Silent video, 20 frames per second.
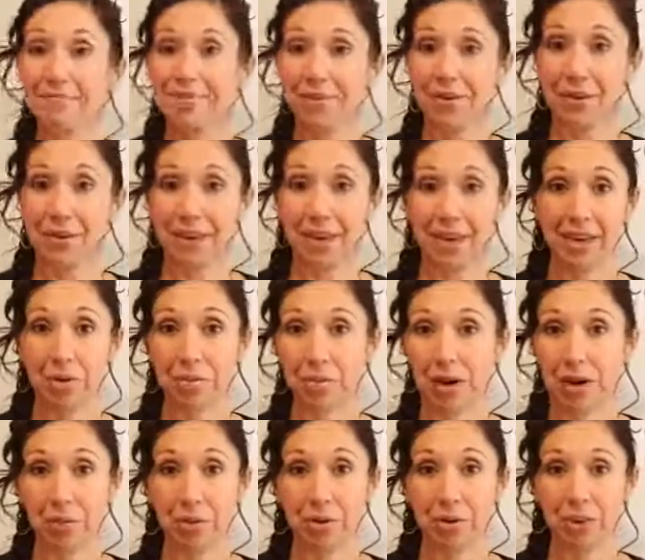okay, a
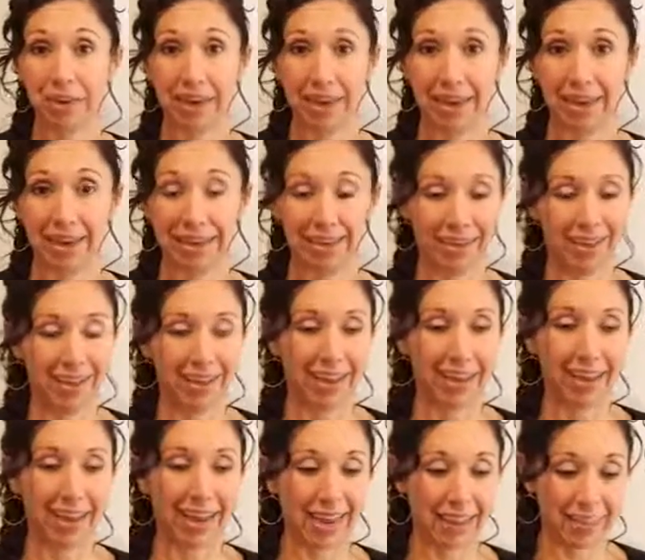mom or a dad,
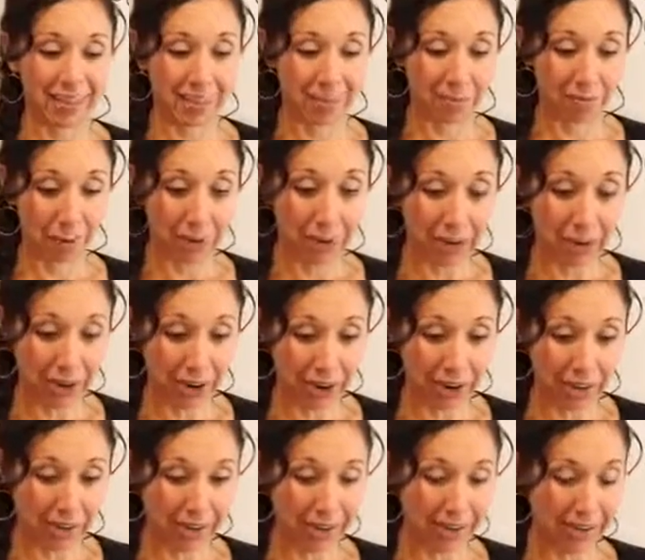and this
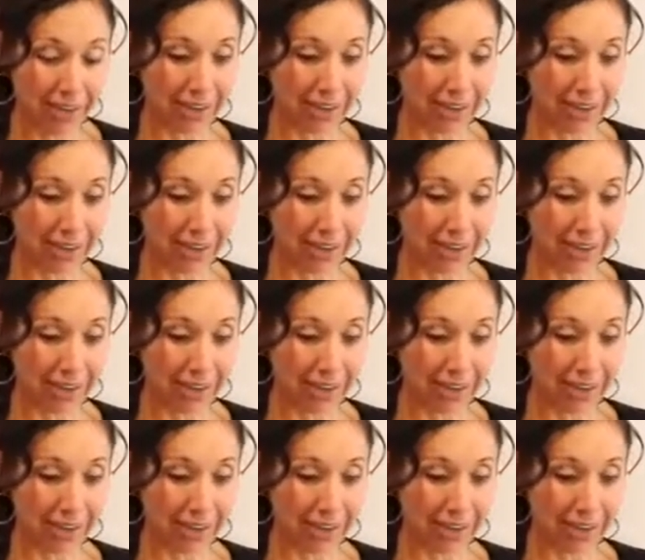parent,